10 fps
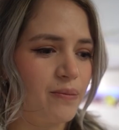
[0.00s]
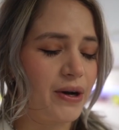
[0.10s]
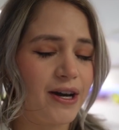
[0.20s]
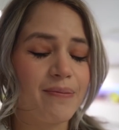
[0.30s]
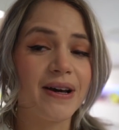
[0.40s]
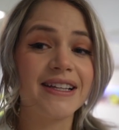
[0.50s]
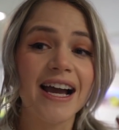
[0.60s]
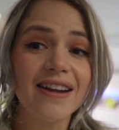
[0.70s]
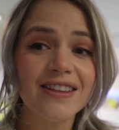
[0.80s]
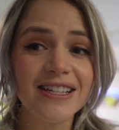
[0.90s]
But by the
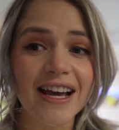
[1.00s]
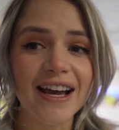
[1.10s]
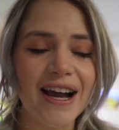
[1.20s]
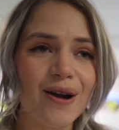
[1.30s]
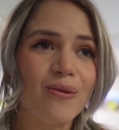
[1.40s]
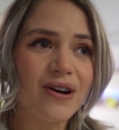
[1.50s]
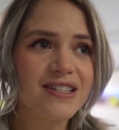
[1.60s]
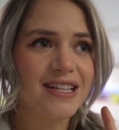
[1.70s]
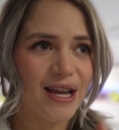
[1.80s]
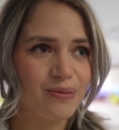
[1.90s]
end of the day, I
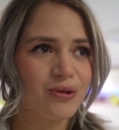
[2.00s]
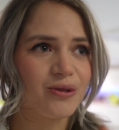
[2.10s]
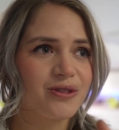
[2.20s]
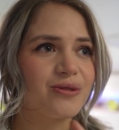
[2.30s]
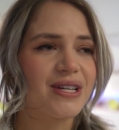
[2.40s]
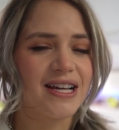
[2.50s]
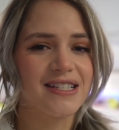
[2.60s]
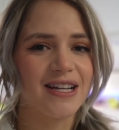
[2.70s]
was able to test